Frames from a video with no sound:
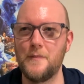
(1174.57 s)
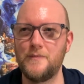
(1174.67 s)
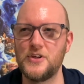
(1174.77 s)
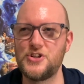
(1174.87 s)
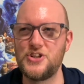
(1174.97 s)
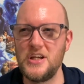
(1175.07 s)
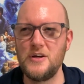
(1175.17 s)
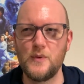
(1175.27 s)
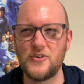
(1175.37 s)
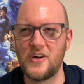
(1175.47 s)
she
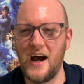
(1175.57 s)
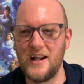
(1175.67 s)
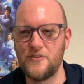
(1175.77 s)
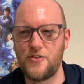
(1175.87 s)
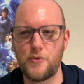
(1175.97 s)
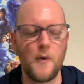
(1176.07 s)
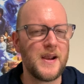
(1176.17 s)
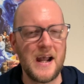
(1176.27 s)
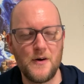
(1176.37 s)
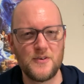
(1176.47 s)
was kind of
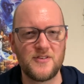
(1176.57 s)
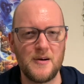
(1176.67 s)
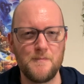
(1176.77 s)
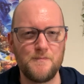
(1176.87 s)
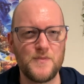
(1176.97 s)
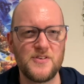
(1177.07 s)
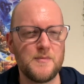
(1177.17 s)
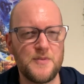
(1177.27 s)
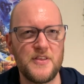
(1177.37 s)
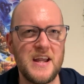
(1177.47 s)
throwing out some
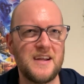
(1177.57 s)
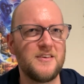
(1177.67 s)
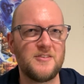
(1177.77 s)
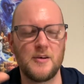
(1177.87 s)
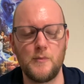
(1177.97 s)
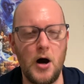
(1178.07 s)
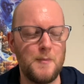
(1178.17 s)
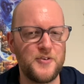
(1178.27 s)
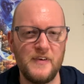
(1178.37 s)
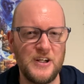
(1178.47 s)
things, some
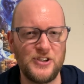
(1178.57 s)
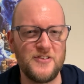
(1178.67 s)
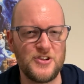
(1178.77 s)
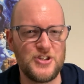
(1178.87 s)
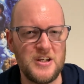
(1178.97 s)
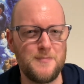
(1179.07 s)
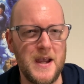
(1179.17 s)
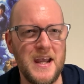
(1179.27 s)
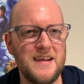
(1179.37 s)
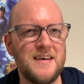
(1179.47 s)
observations that she'd
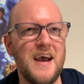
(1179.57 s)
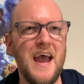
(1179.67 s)
made,